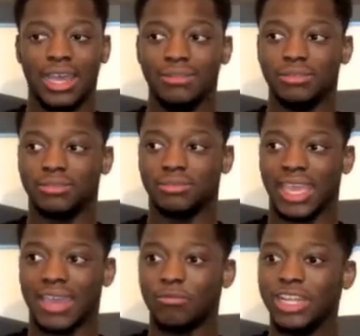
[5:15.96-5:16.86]
and they
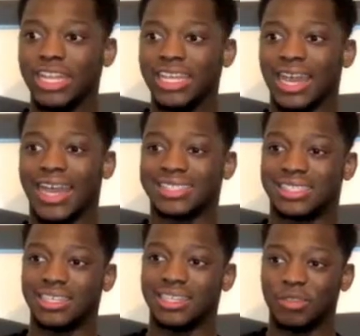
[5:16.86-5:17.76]
haven't really had
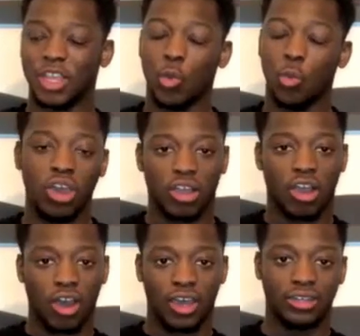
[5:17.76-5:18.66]
to work
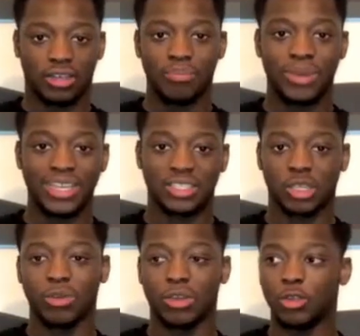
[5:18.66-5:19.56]
hard compared to
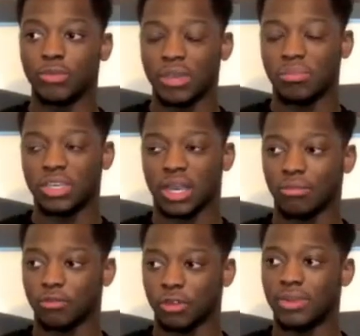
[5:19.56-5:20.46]
someone who maybe
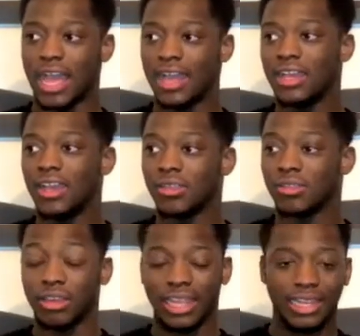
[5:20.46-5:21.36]
comes from like
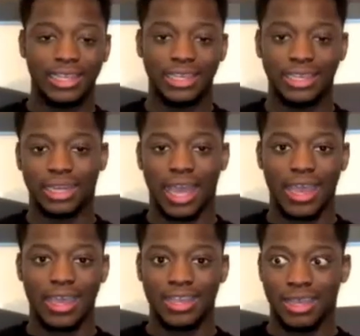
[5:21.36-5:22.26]
Sunday league,
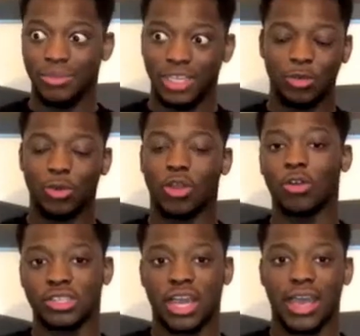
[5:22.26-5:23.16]
like me, who
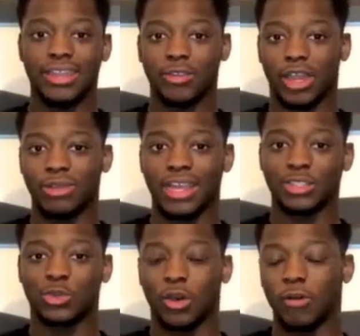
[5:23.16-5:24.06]
got scouted around like
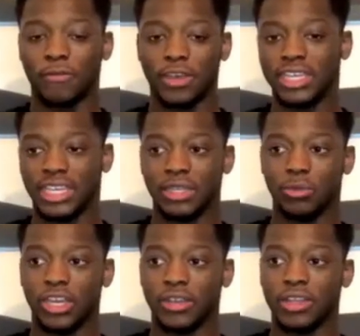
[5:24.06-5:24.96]
12, 13,
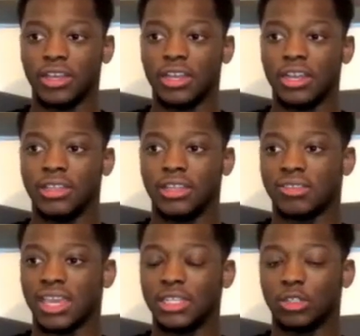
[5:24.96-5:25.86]
where they're
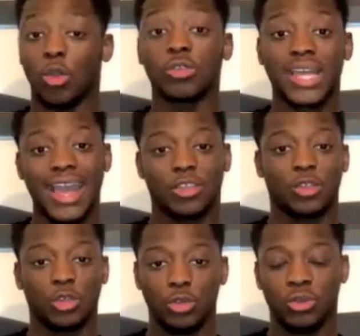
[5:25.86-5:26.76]
saying those
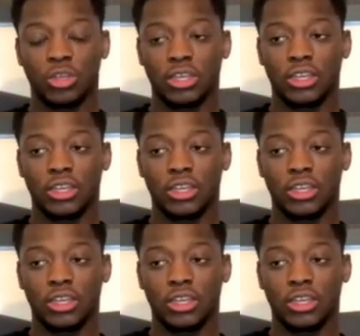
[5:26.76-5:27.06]
guys who